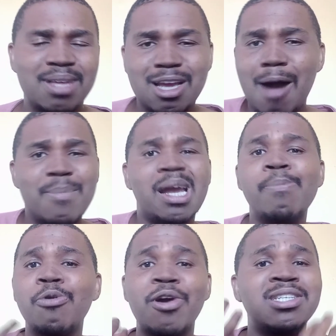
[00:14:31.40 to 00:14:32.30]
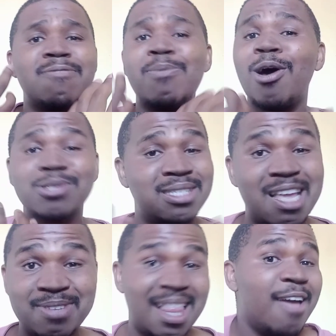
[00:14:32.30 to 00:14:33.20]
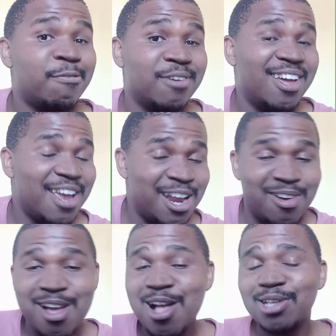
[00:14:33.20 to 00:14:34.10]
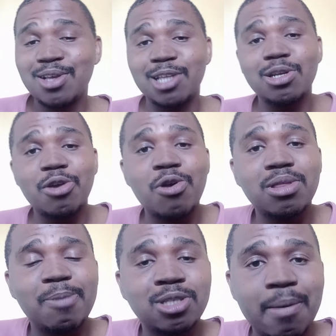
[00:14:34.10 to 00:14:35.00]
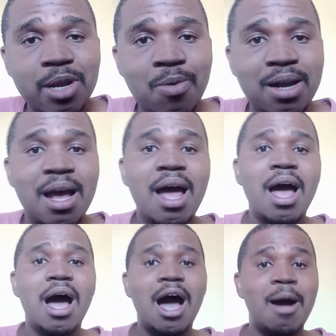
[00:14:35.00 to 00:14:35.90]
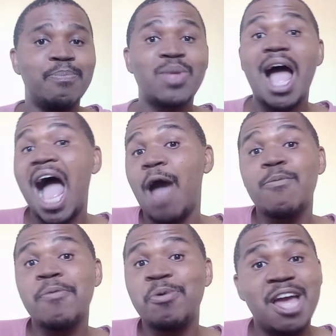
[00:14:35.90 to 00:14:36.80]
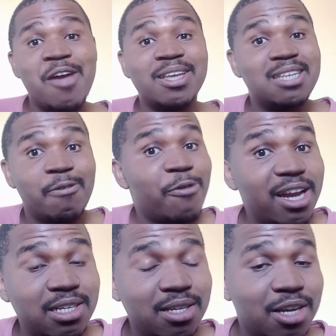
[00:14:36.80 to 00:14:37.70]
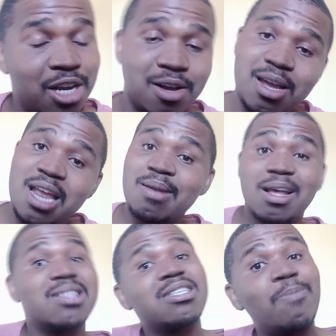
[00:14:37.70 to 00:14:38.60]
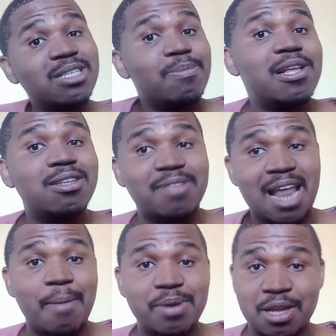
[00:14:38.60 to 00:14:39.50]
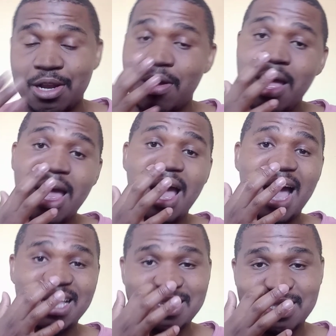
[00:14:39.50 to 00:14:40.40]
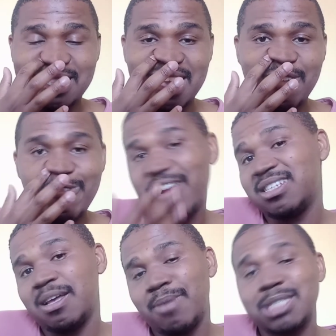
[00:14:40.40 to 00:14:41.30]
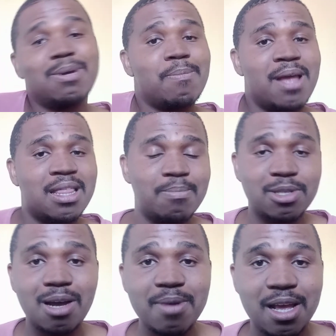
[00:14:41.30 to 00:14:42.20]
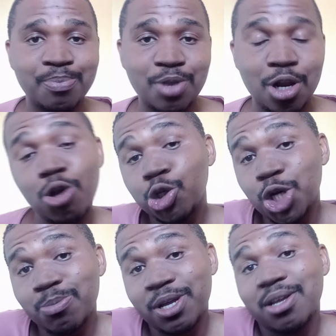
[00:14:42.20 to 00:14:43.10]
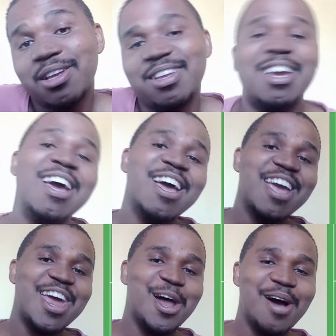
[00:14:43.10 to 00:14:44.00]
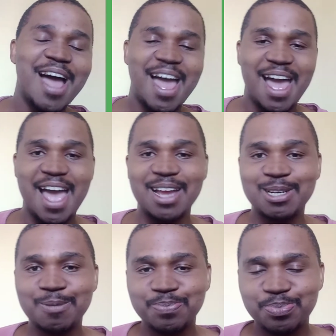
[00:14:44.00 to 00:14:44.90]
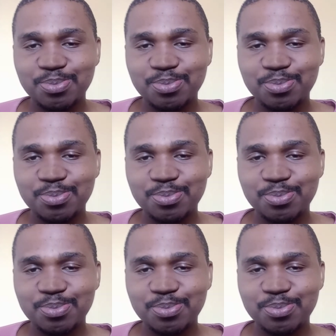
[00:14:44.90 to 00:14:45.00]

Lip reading: he can't make a progressive pass to save his life, you know. So I don't agree with the McTominay one. I would prefer Eriksen and Fred, you know, and there's a possibility of that happening, you know. I just think Fred is a much better player than McTominay, you know. Shoot me, you know. And